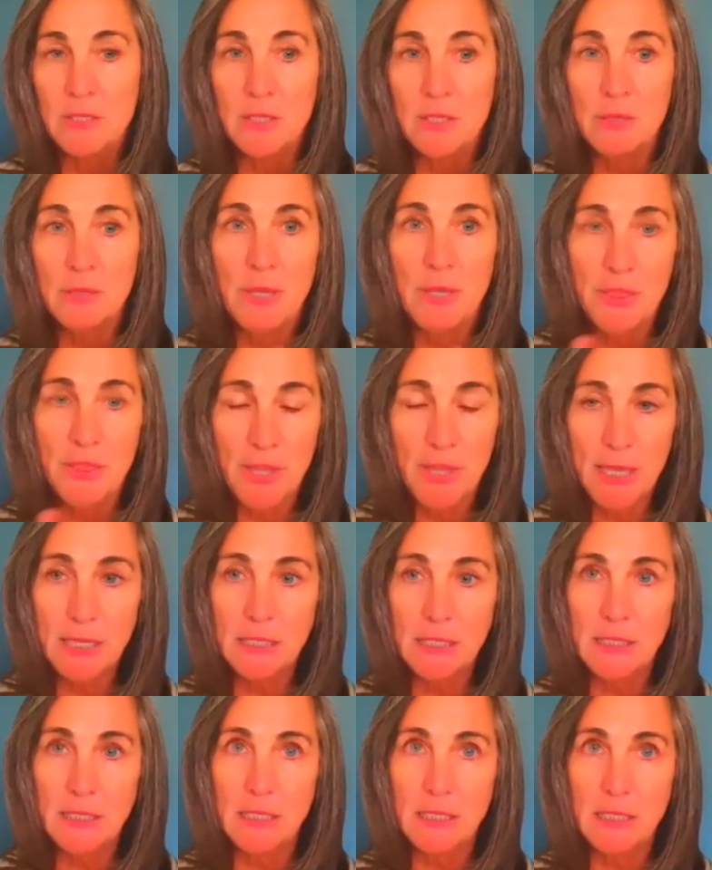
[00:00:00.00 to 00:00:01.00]
So
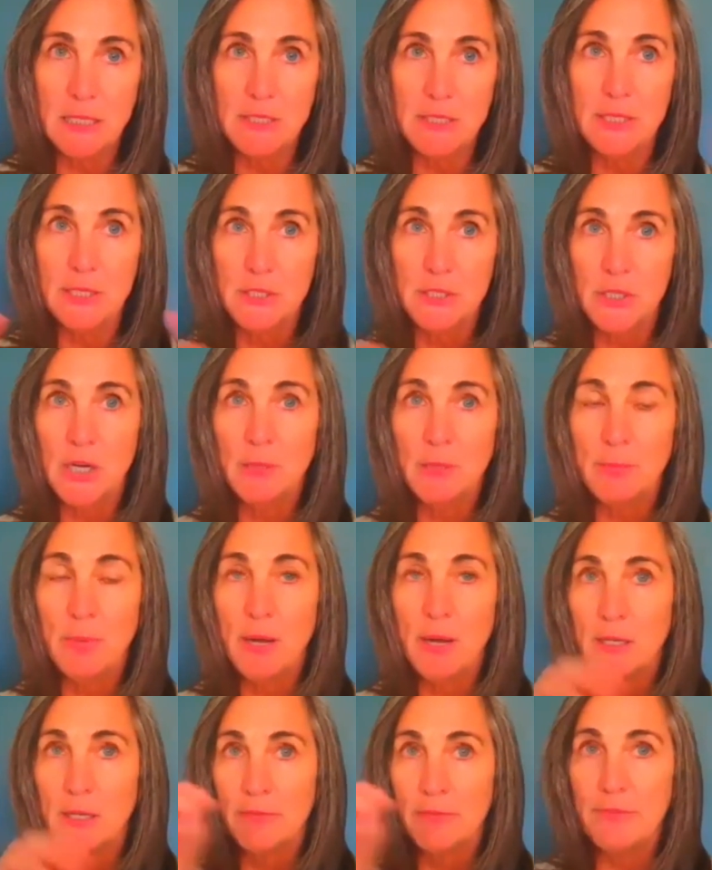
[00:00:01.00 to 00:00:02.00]
methionine is the start
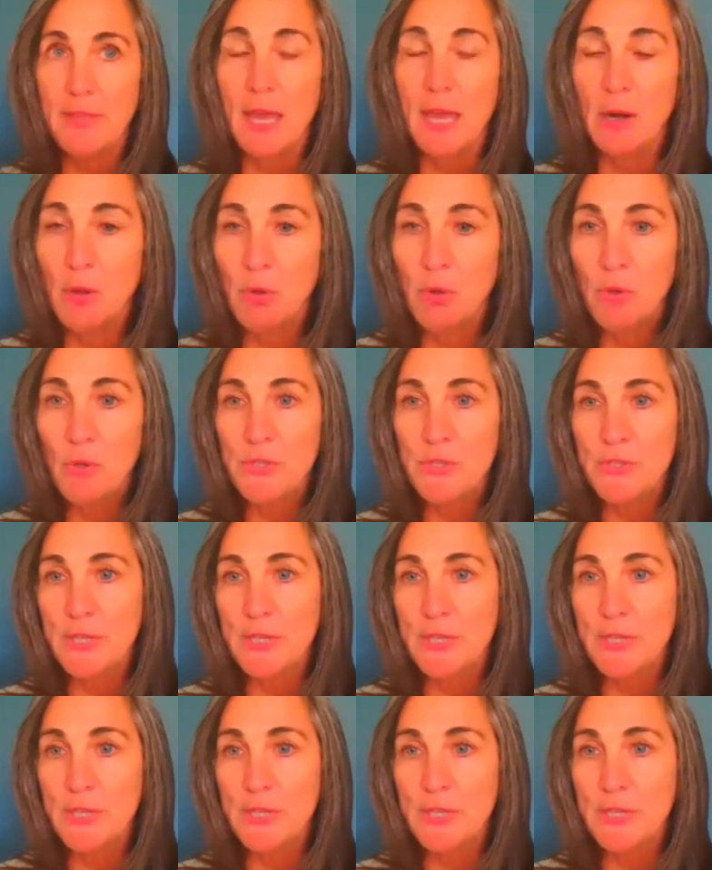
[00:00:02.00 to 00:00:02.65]
part of that whole